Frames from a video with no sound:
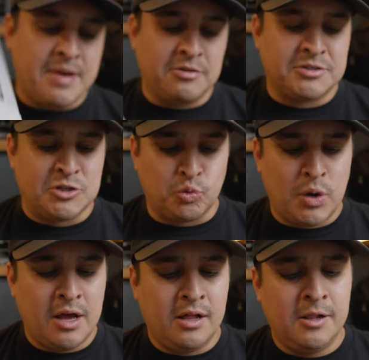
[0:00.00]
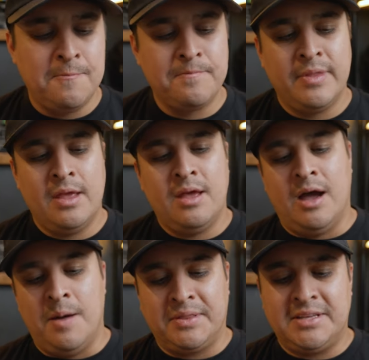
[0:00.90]
mounts as well.
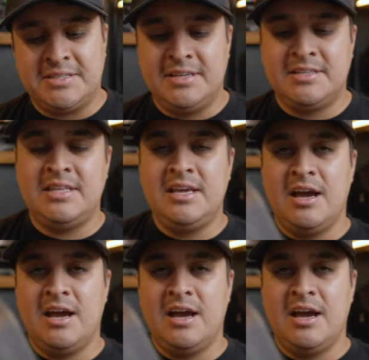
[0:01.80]
Uh, but this is the